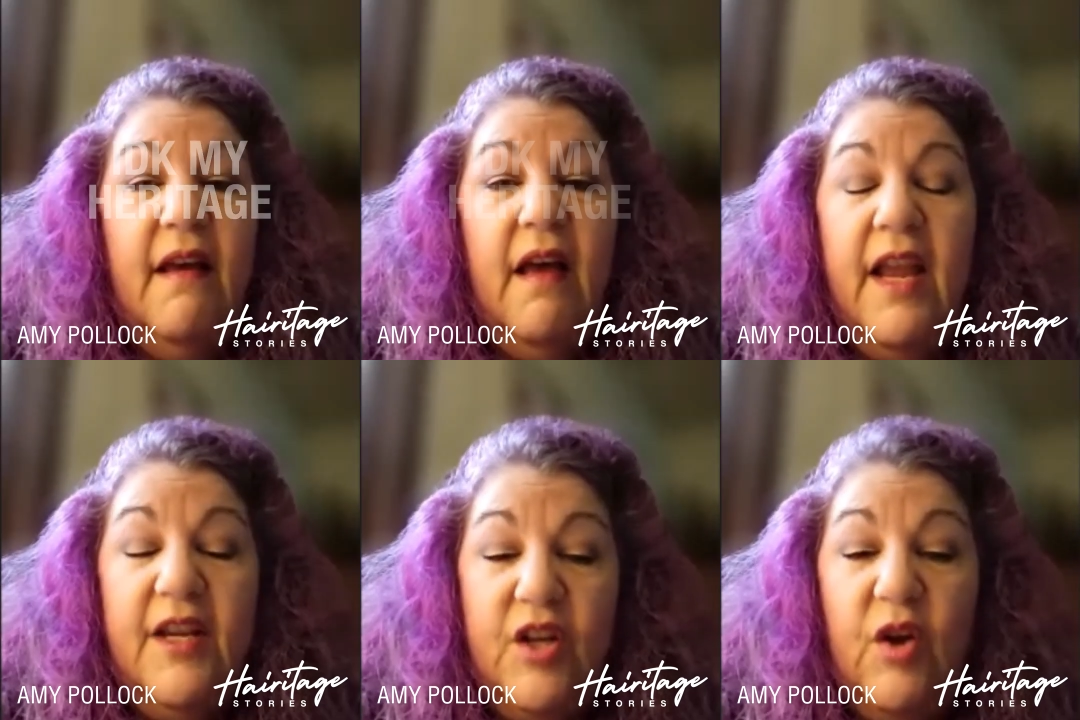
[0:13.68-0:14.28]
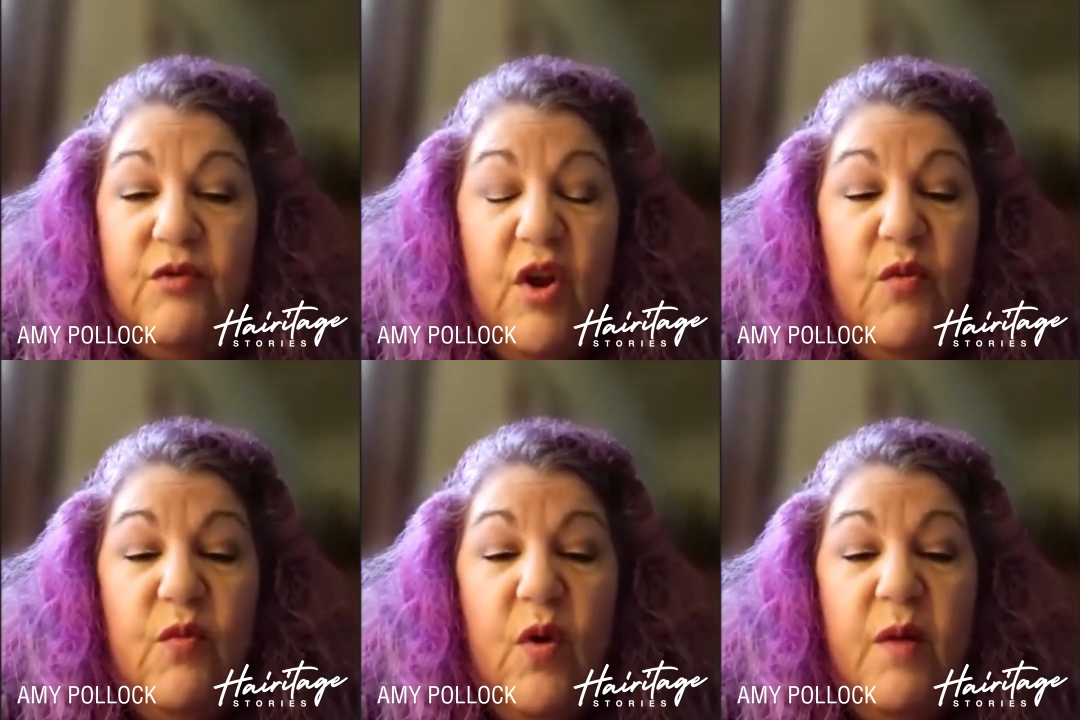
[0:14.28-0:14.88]
I don't know
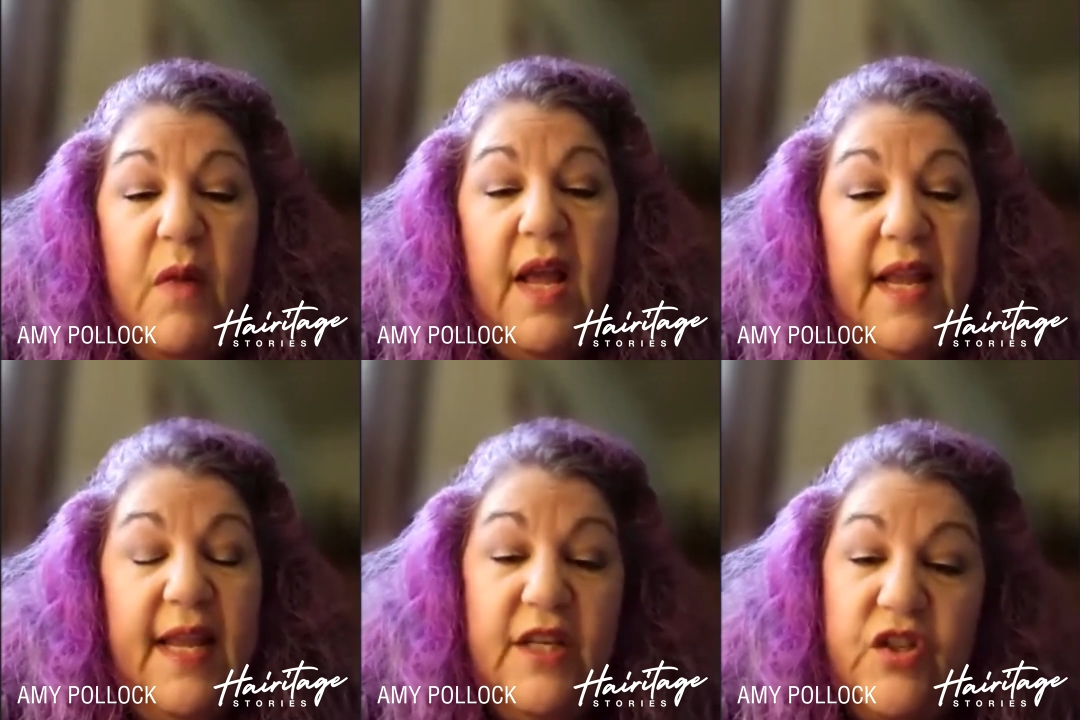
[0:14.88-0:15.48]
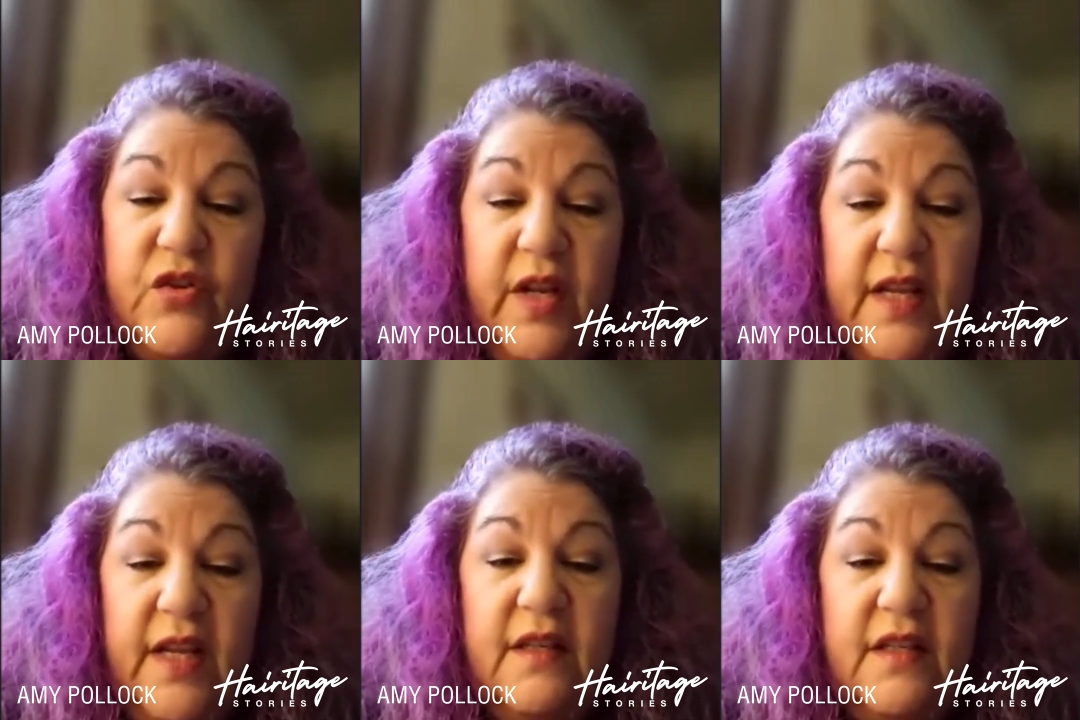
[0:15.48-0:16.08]
what my history
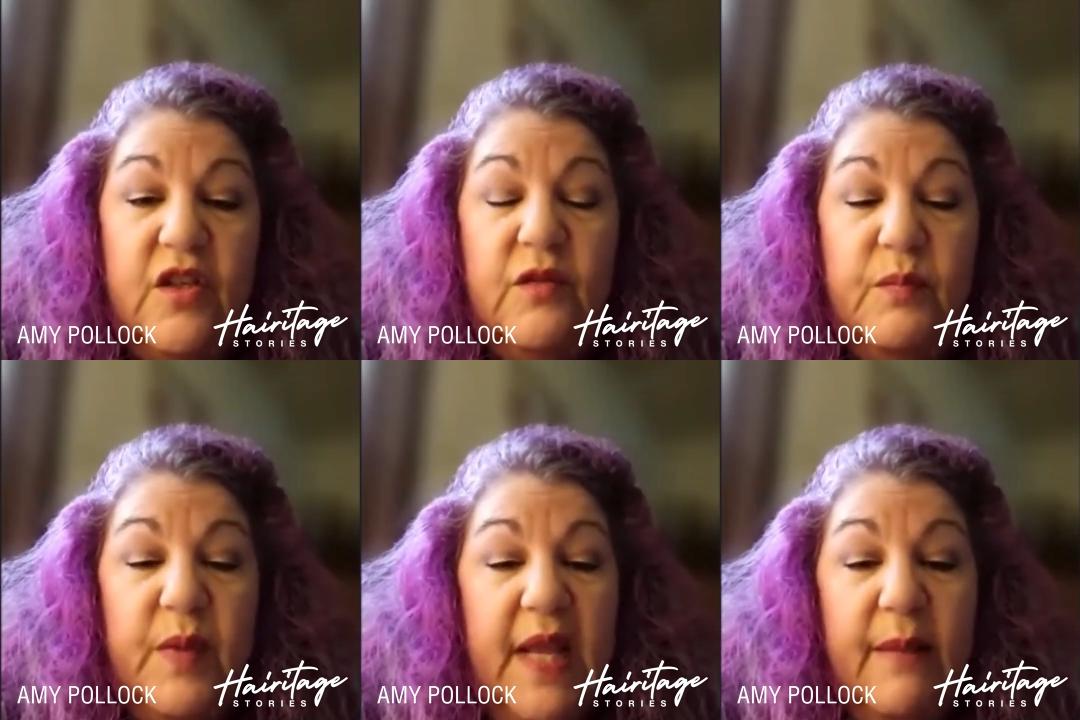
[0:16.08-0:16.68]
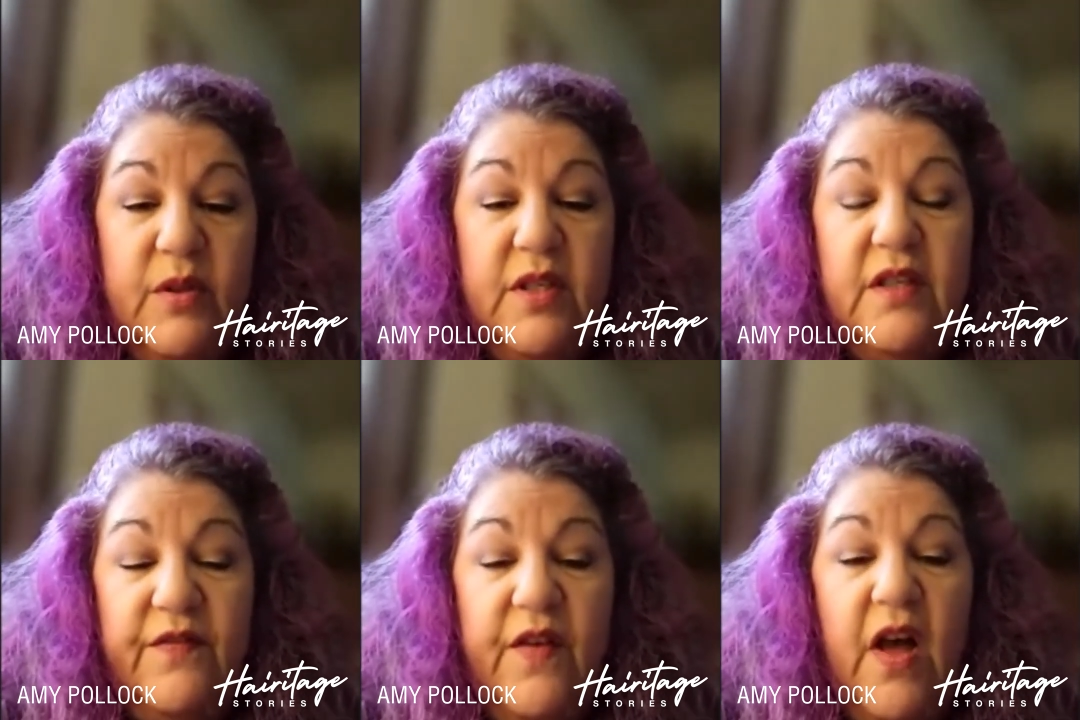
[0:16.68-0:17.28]
is to be able to
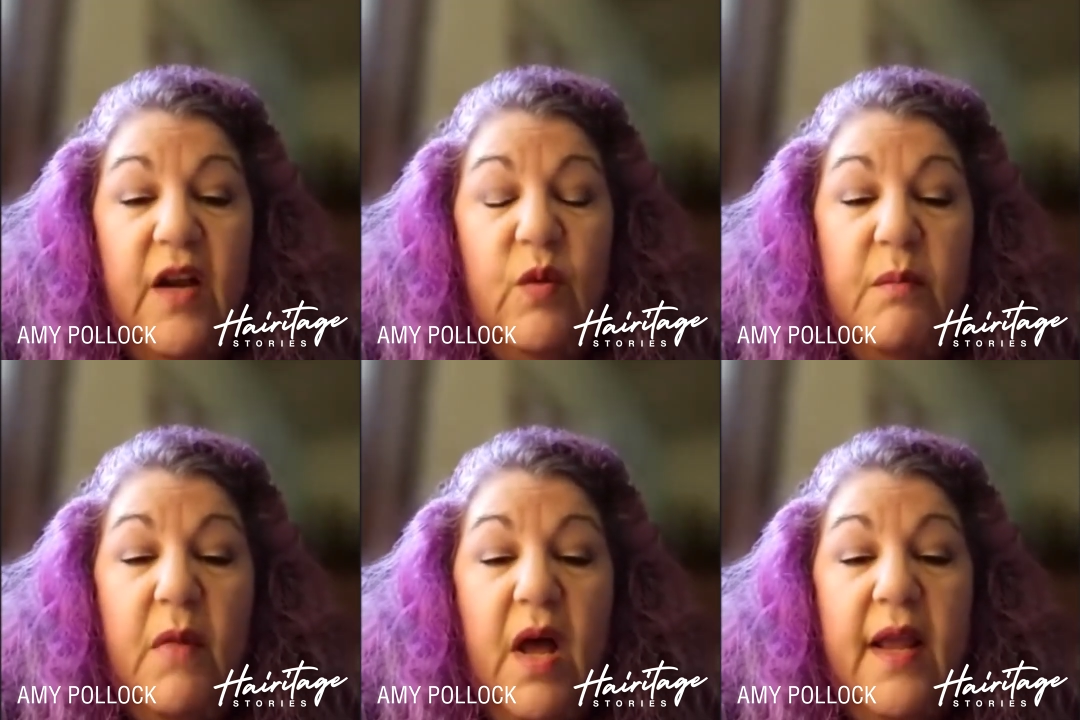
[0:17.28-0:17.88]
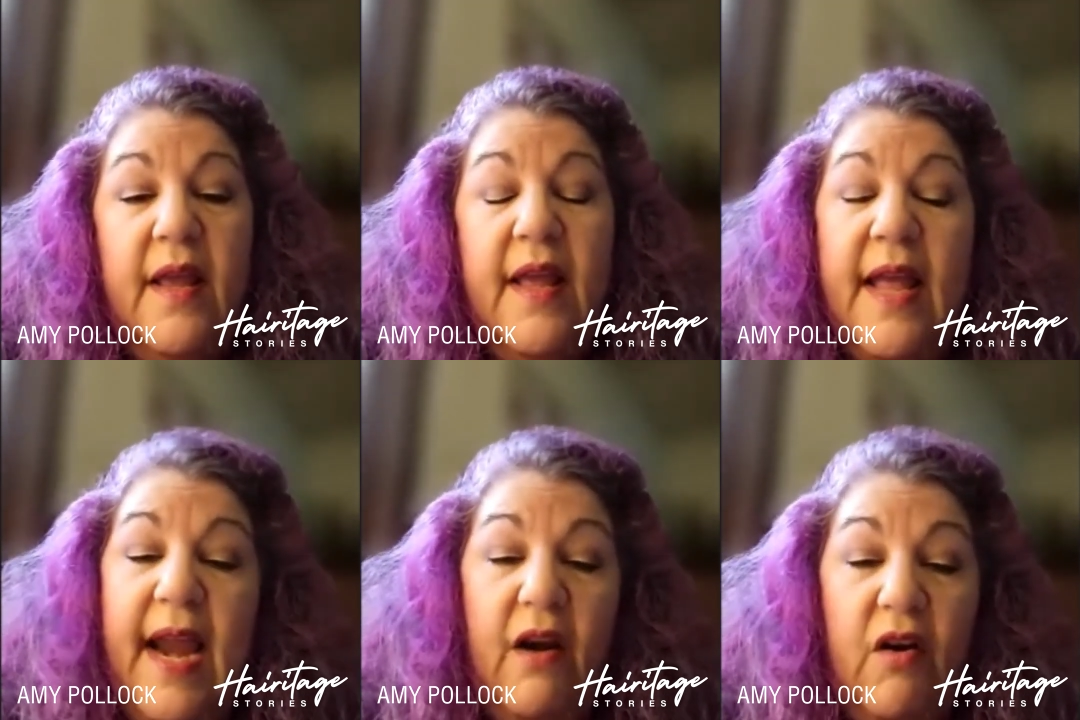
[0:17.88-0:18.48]
define what my
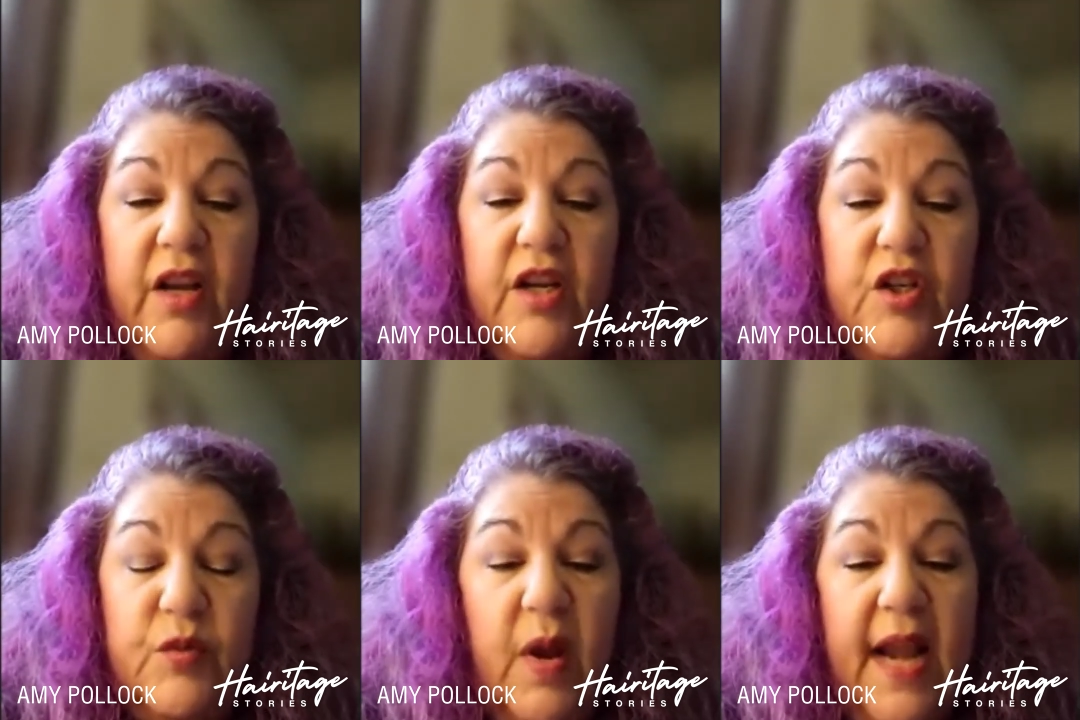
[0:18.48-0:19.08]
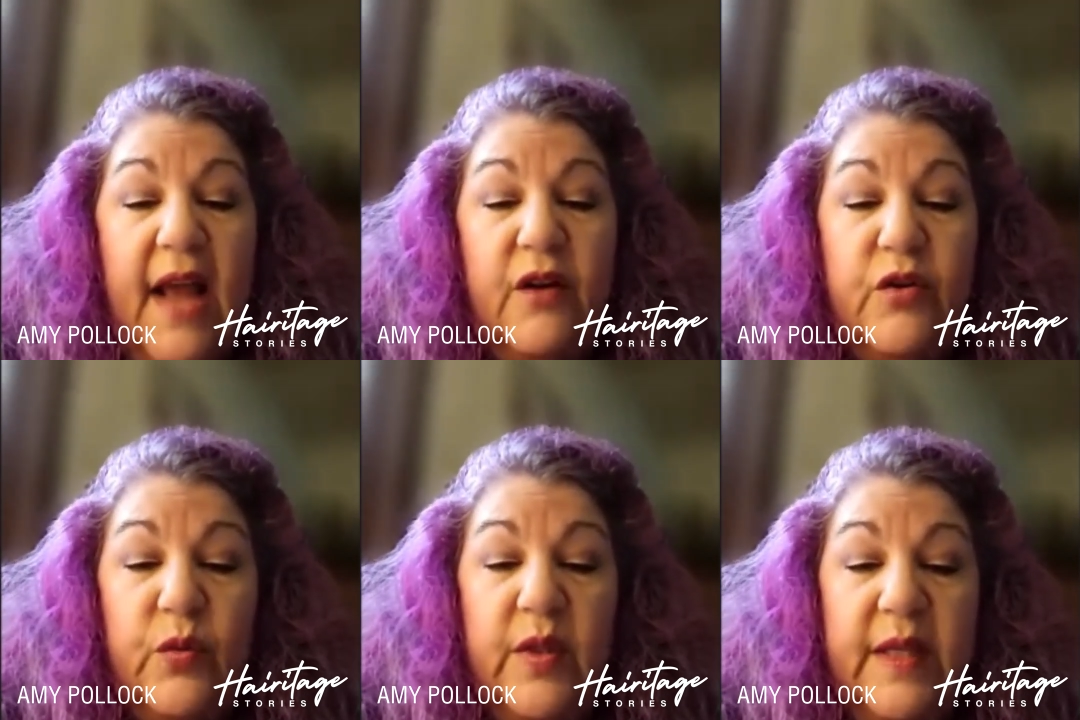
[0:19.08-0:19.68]
heritage might
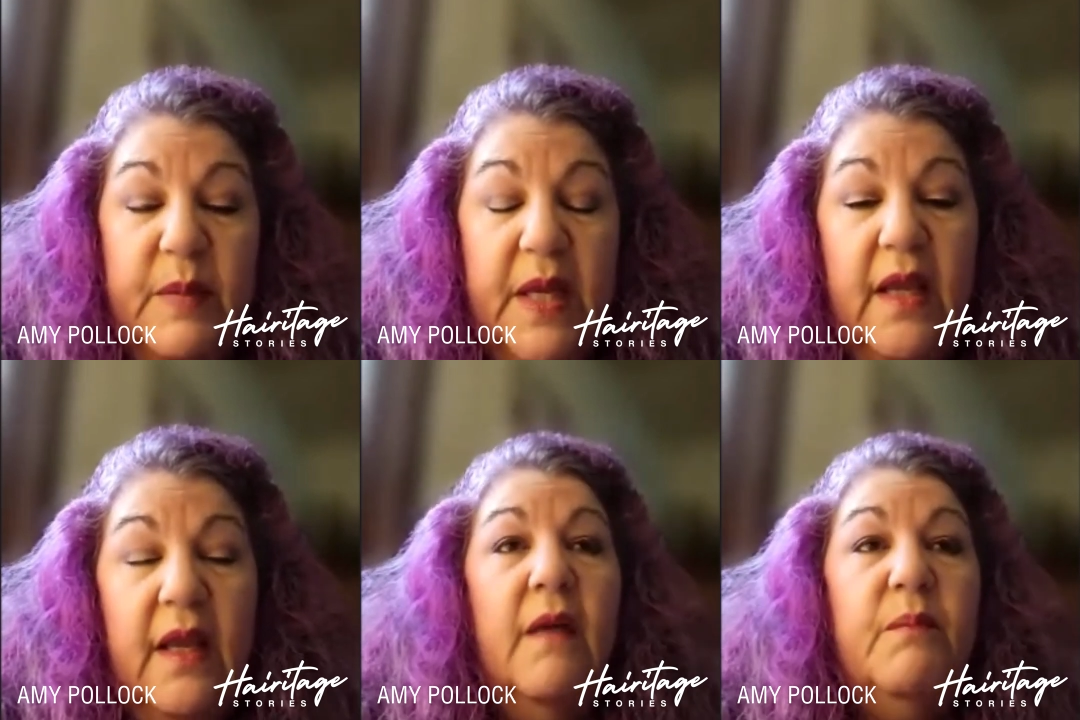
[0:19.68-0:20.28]
actually be,